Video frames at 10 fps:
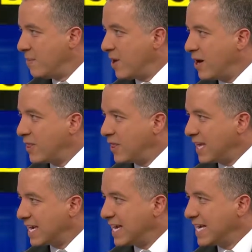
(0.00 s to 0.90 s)
but I
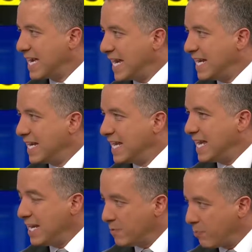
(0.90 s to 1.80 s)
think, again,
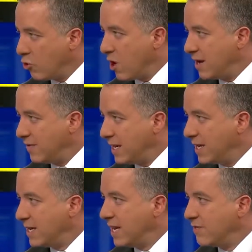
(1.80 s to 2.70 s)
in
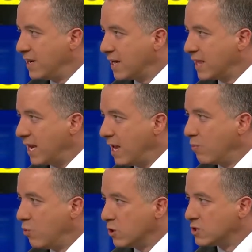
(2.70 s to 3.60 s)
private, if another
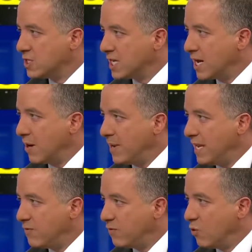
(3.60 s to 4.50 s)
club was to come
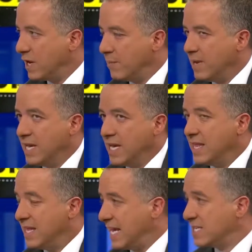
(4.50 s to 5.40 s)
in for him
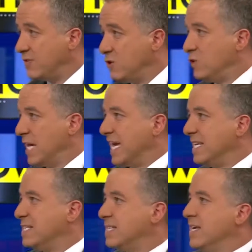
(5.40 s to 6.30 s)
in the next few
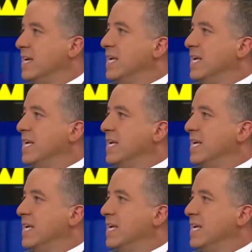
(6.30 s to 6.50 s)
days,